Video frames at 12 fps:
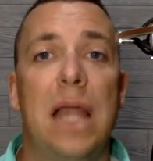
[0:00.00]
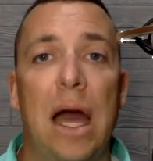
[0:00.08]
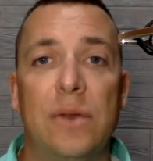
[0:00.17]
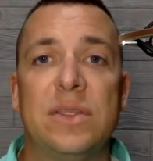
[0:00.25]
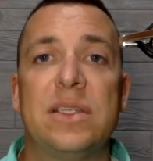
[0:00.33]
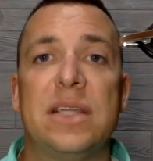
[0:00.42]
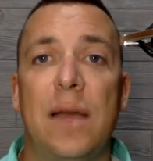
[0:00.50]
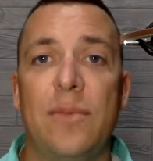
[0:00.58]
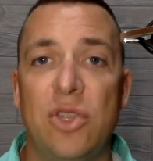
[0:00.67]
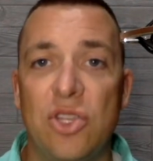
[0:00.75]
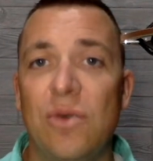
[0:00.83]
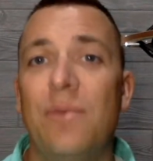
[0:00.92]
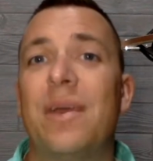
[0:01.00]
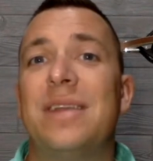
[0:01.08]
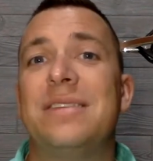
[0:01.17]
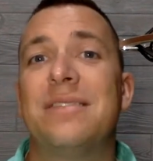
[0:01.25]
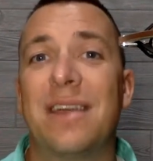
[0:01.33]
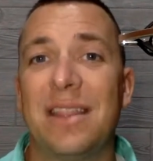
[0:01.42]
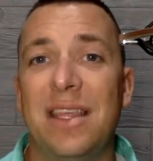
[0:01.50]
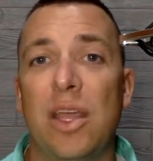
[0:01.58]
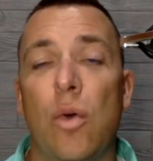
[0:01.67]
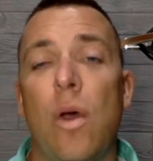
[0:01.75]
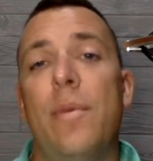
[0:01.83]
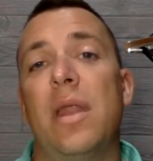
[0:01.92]
Now's the time to do it because you'll get the
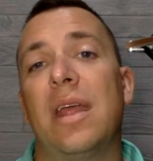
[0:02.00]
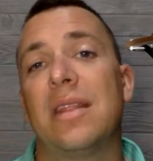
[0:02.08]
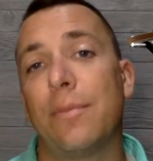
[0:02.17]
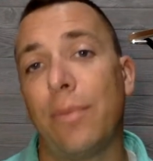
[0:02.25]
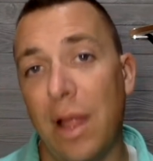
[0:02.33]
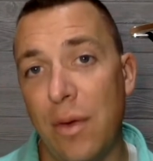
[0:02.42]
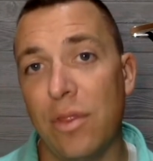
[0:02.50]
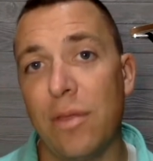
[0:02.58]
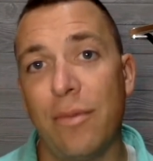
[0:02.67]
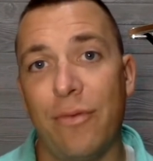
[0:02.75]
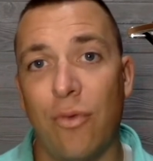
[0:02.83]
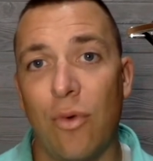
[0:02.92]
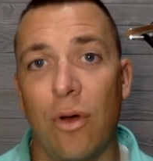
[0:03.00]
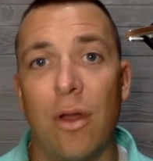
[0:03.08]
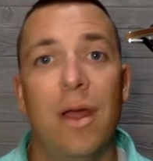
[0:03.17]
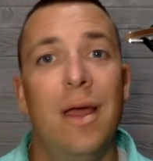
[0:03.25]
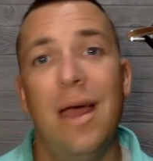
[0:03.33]
equipment and get to play with it before